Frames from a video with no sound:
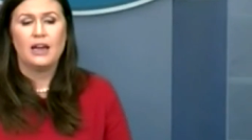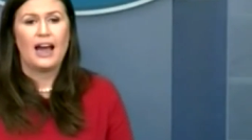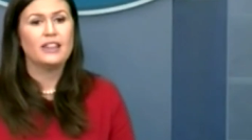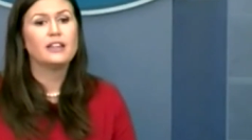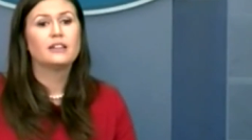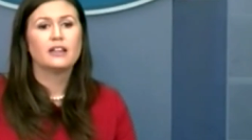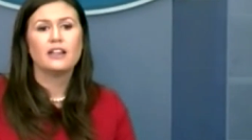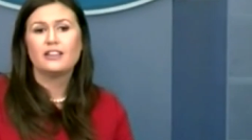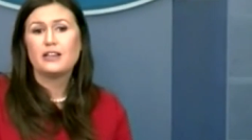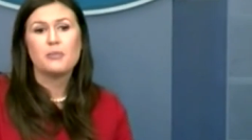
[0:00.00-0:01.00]
I think
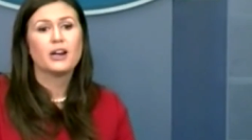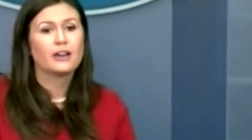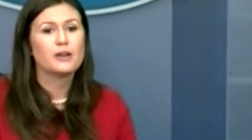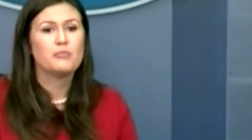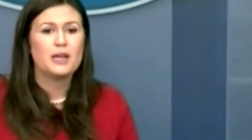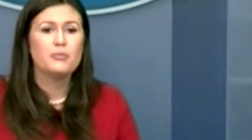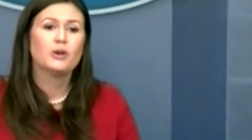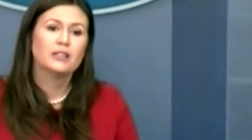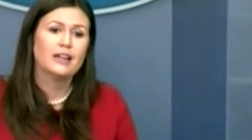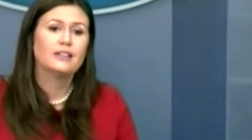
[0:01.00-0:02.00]
that the American
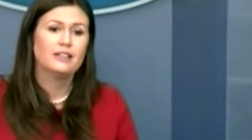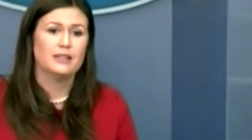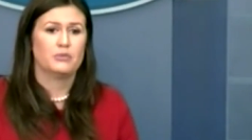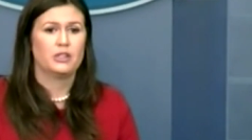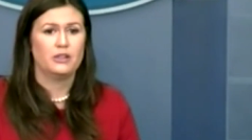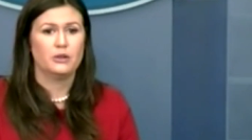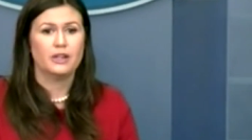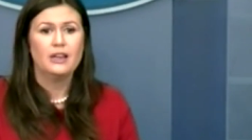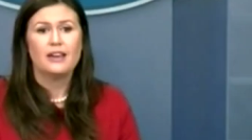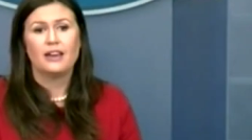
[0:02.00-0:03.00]
people elected them to do
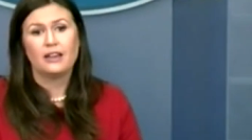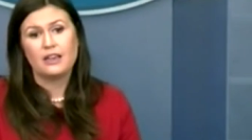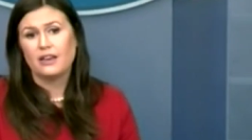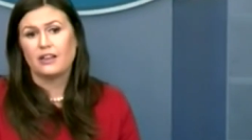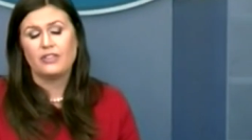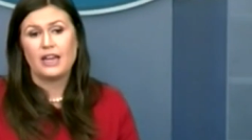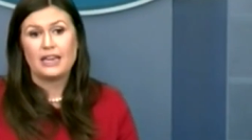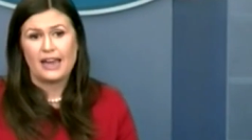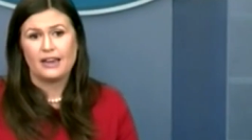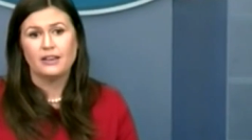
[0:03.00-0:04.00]
it. And again, if they
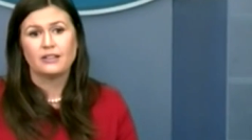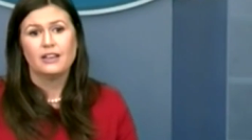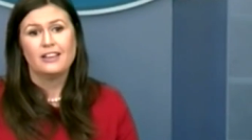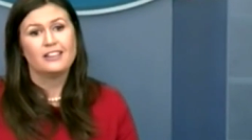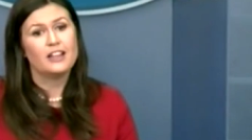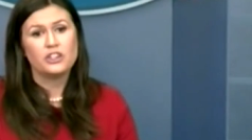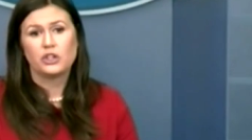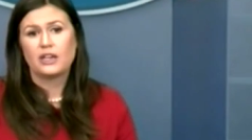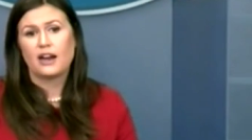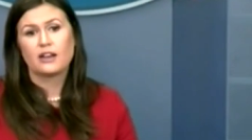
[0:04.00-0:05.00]
can't, then they
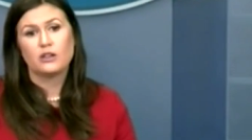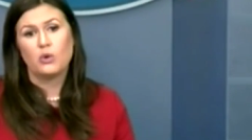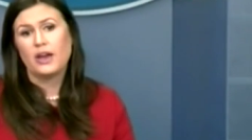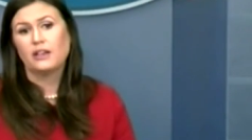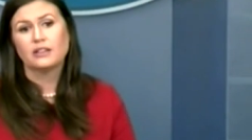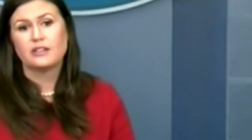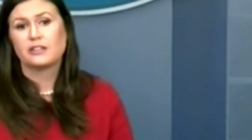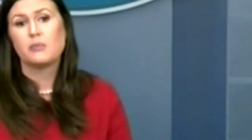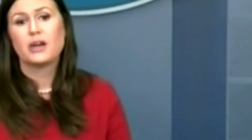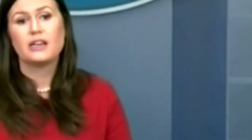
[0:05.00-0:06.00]
should get out of the way and let
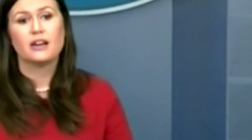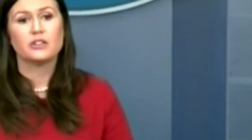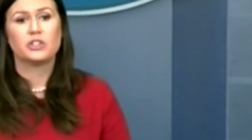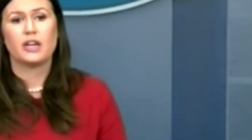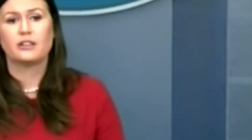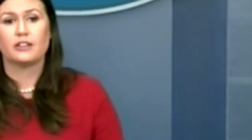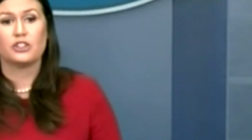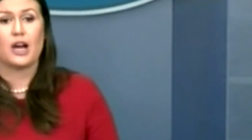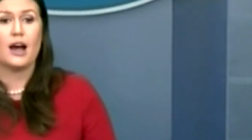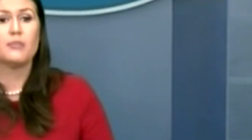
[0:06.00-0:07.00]
somebody else take their
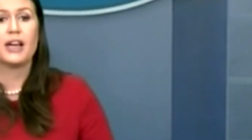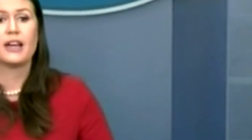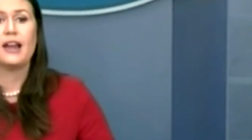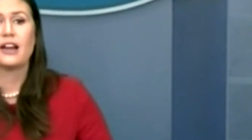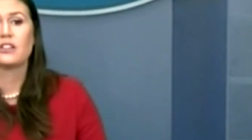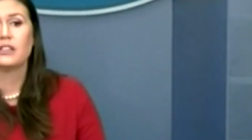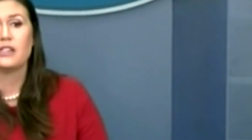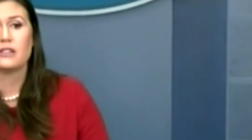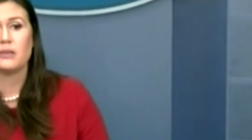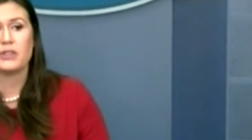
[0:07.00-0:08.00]
job that can actually
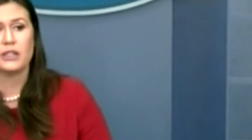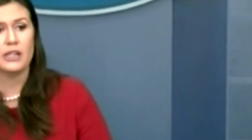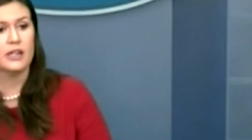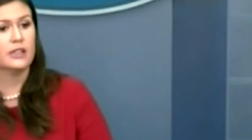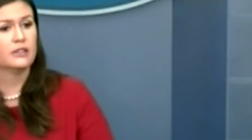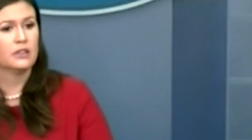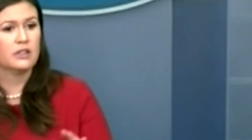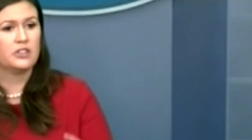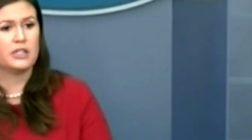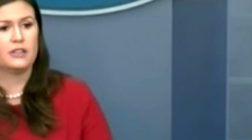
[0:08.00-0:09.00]
get something done.
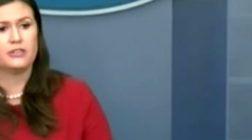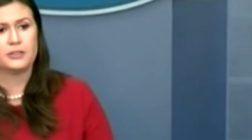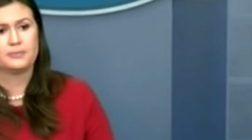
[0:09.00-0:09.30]
Steve?